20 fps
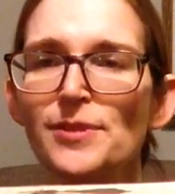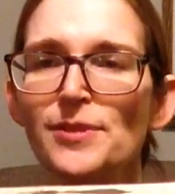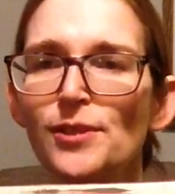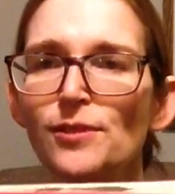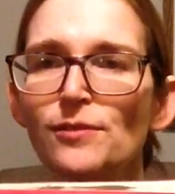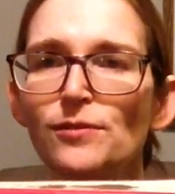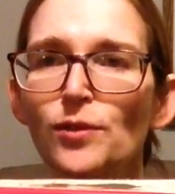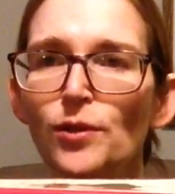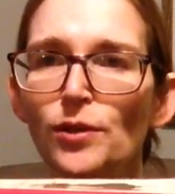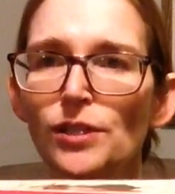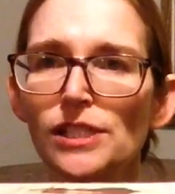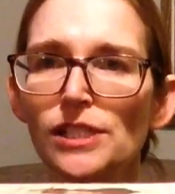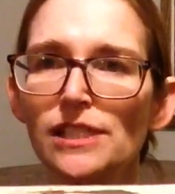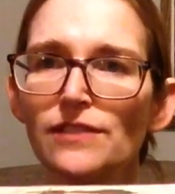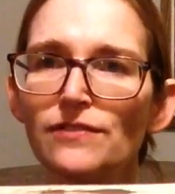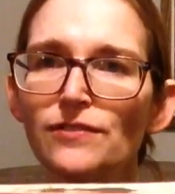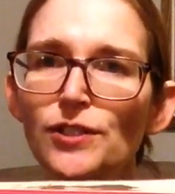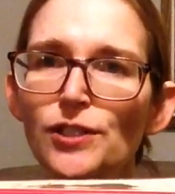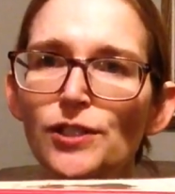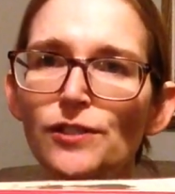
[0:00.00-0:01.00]
So of course,
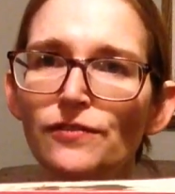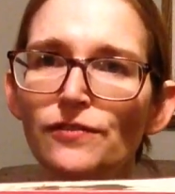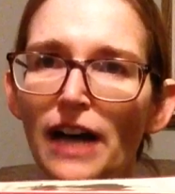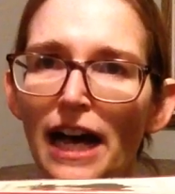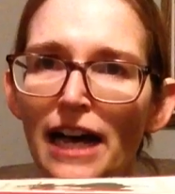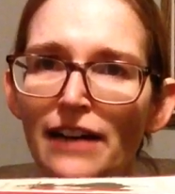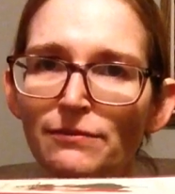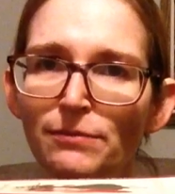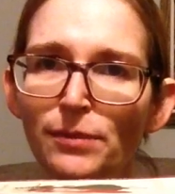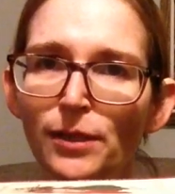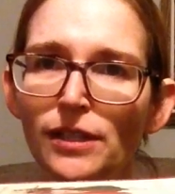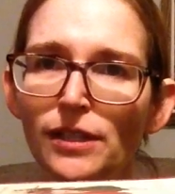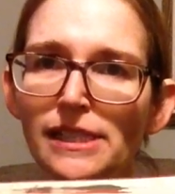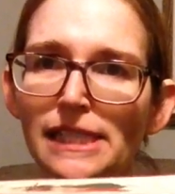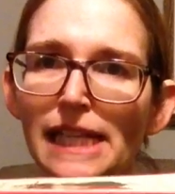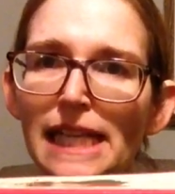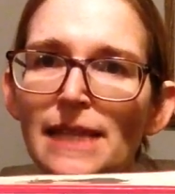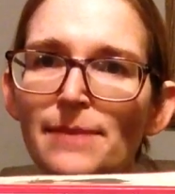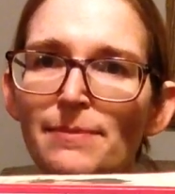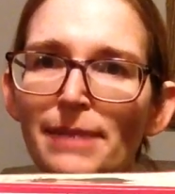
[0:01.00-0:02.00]
the first five books
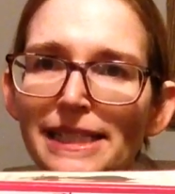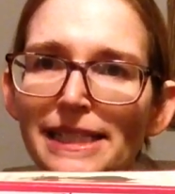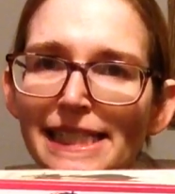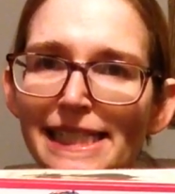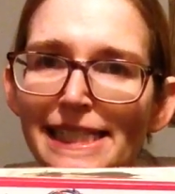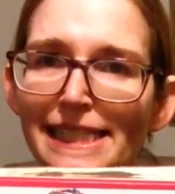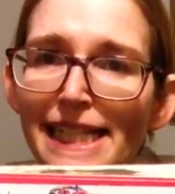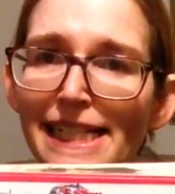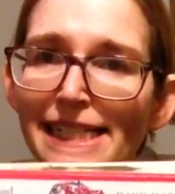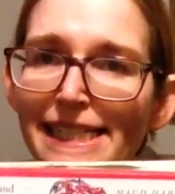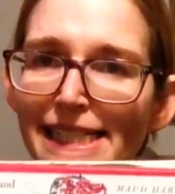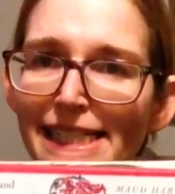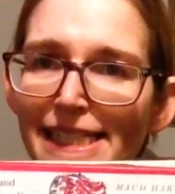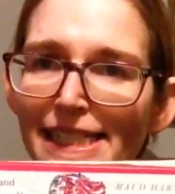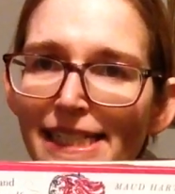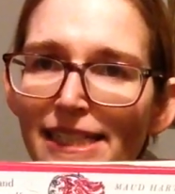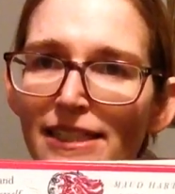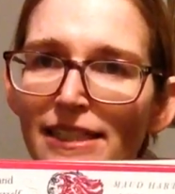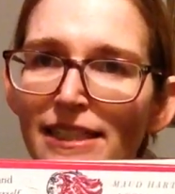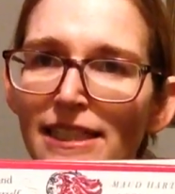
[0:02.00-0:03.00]
in the Betsy Tacy
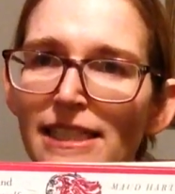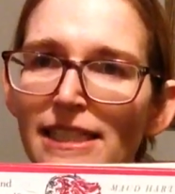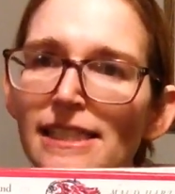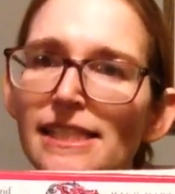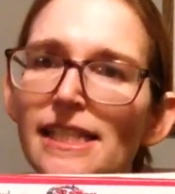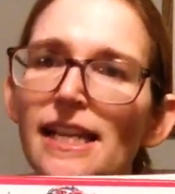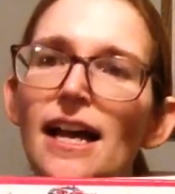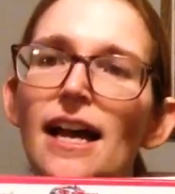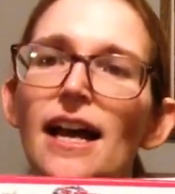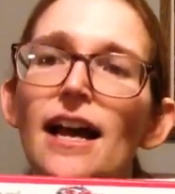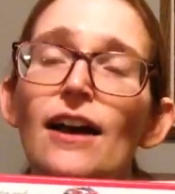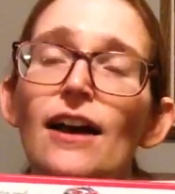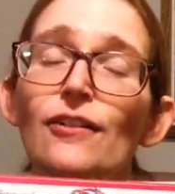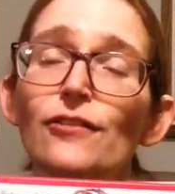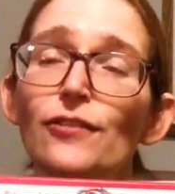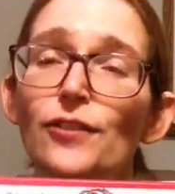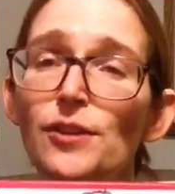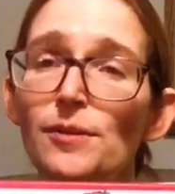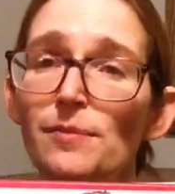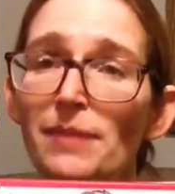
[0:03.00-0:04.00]
series
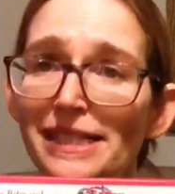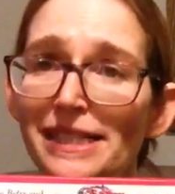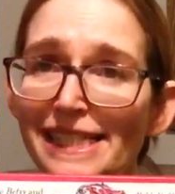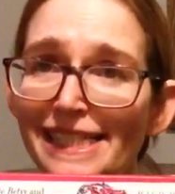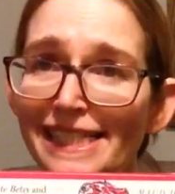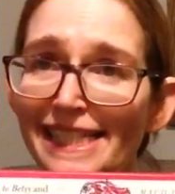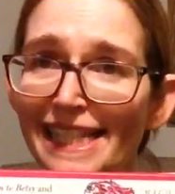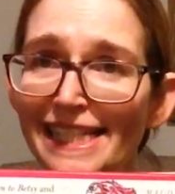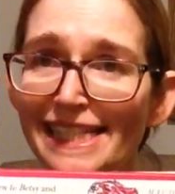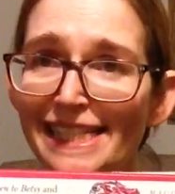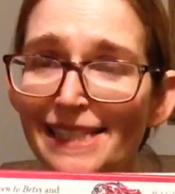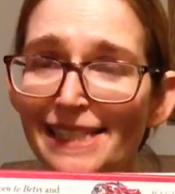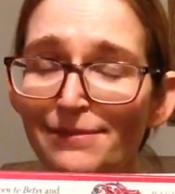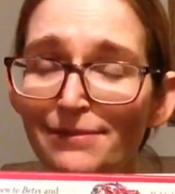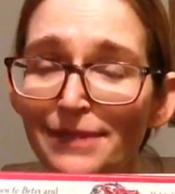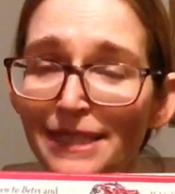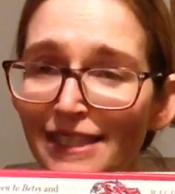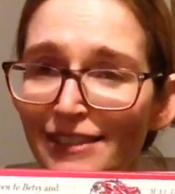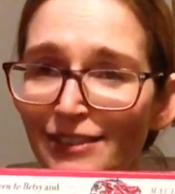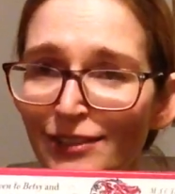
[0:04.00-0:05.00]
for the Betsy Tacy
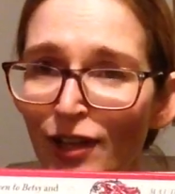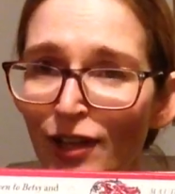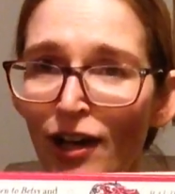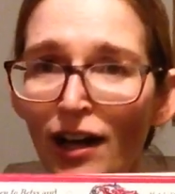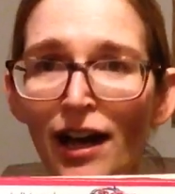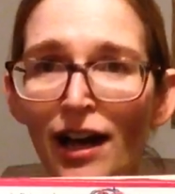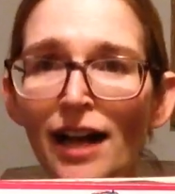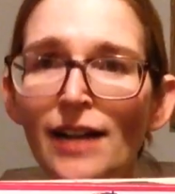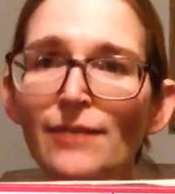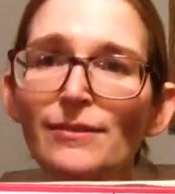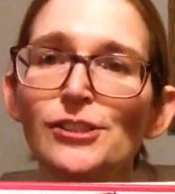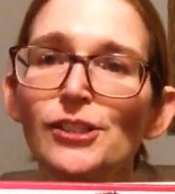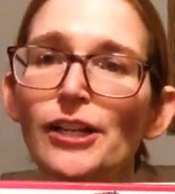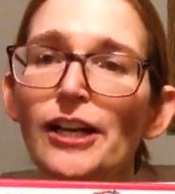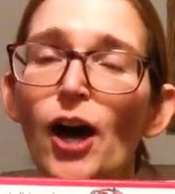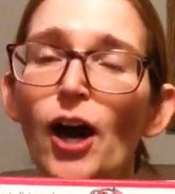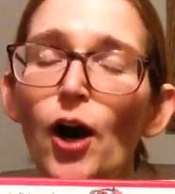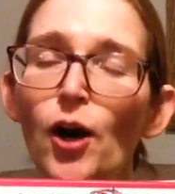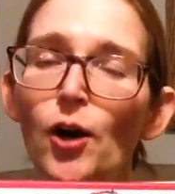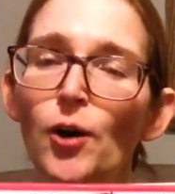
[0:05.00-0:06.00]
read-along, which I
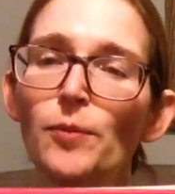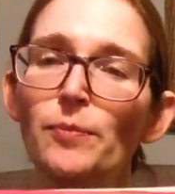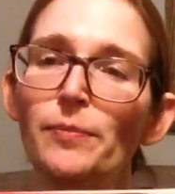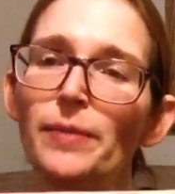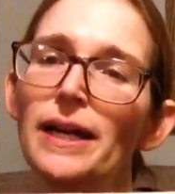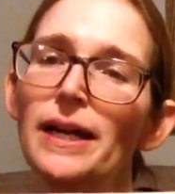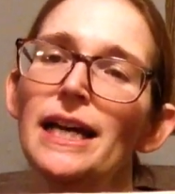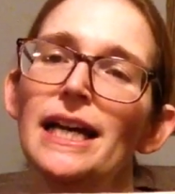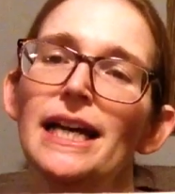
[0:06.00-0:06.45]
hope